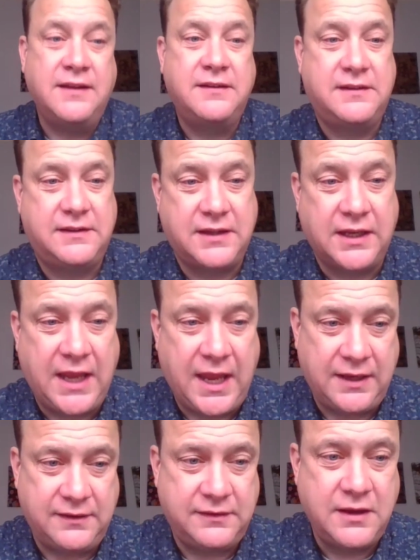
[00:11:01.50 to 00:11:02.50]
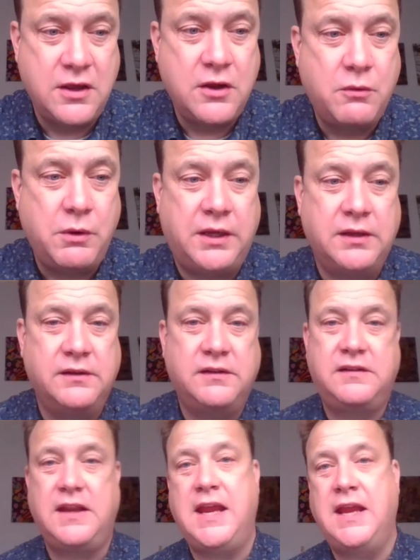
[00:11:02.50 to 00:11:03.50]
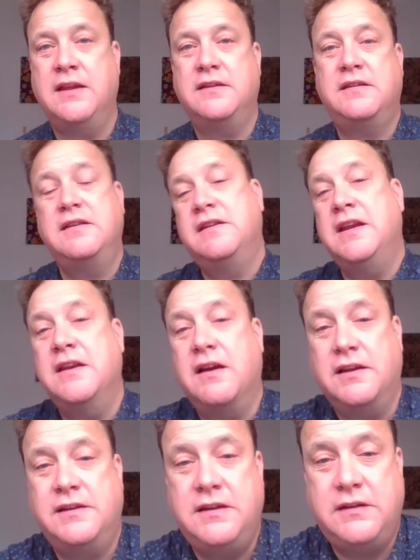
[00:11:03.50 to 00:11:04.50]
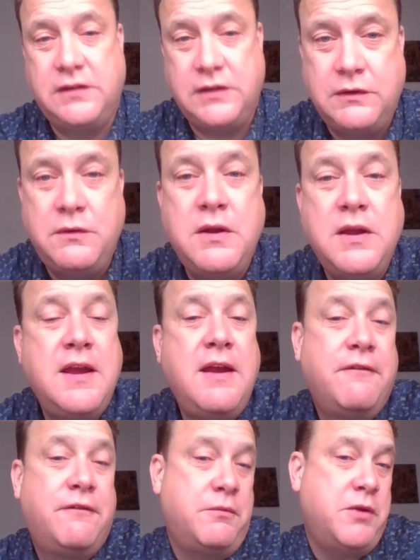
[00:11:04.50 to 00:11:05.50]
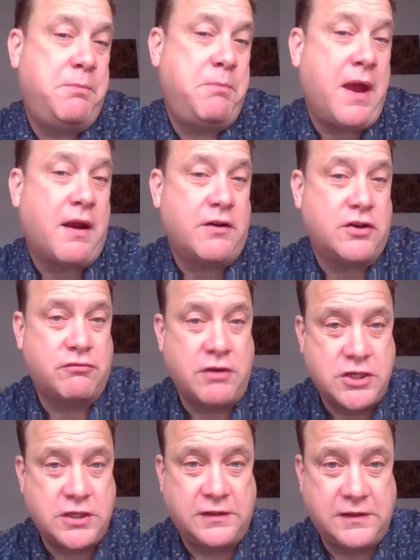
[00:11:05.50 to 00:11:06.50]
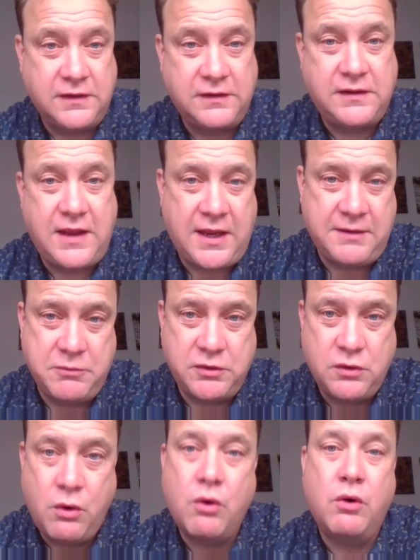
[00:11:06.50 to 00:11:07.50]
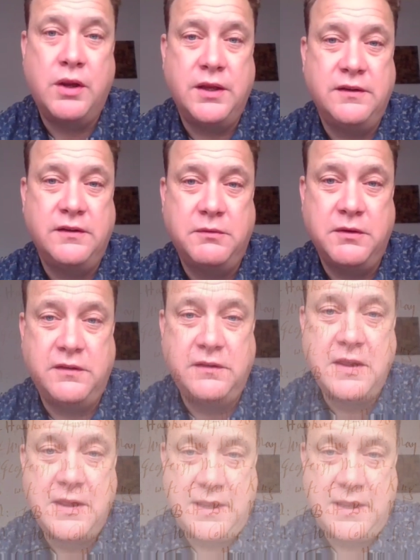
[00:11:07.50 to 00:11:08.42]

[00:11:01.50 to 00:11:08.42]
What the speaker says: is the case. We can see at 1692 from the parish registers, Edmund Hawkins was